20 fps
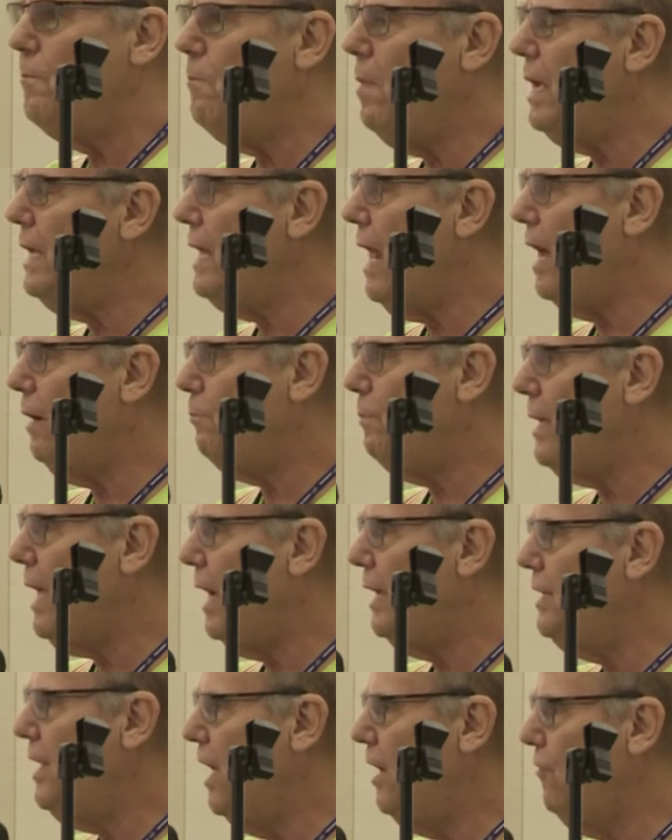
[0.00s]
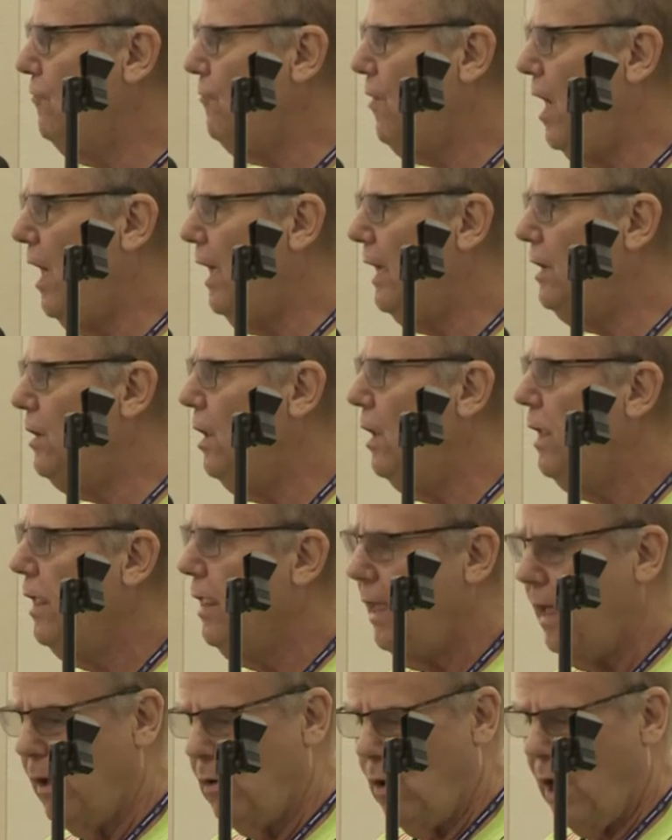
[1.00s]
may not be identified
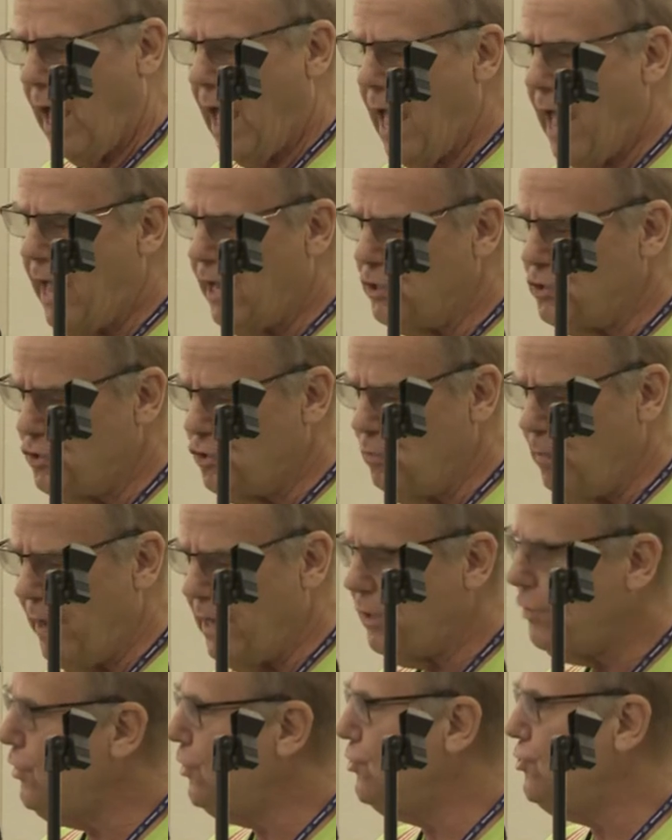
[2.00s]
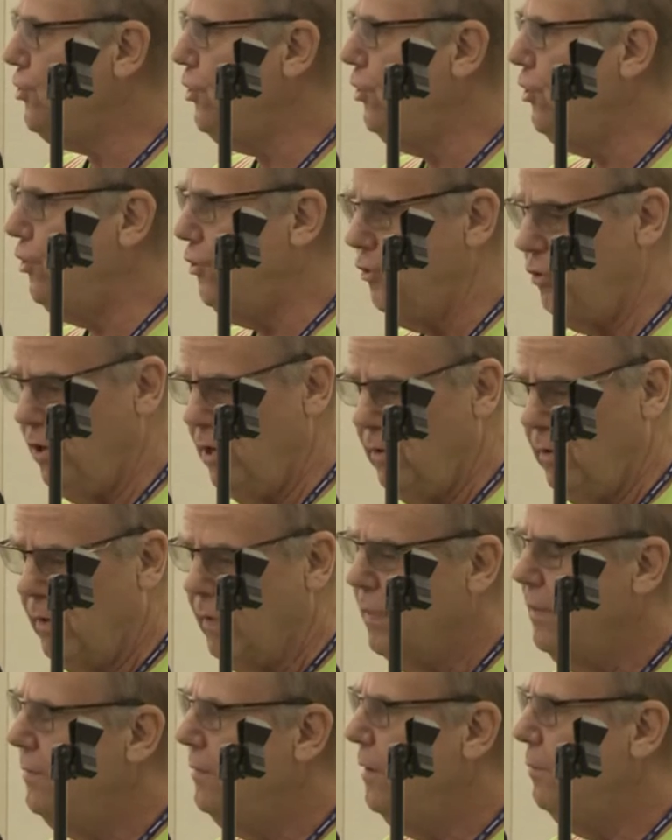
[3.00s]
as you make the turn,
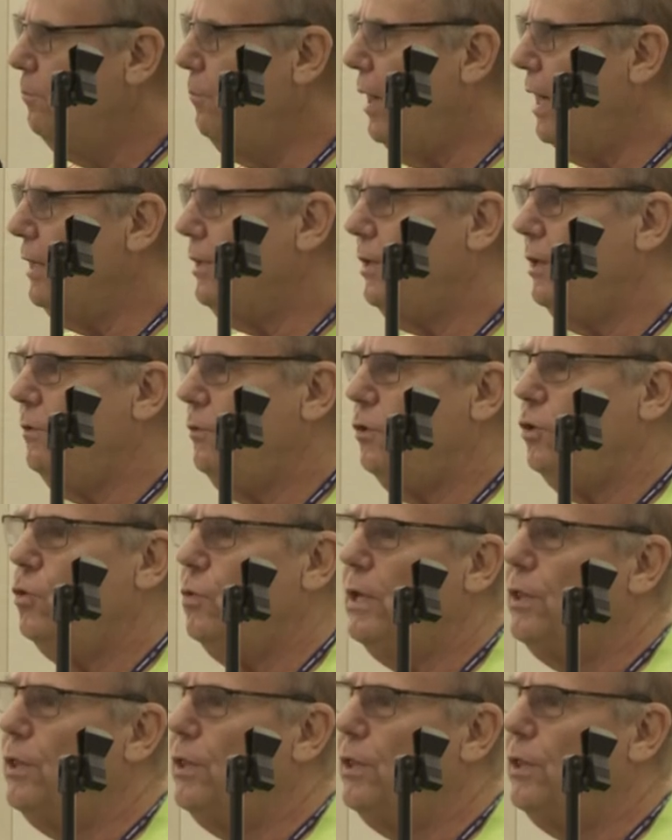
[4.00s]
but you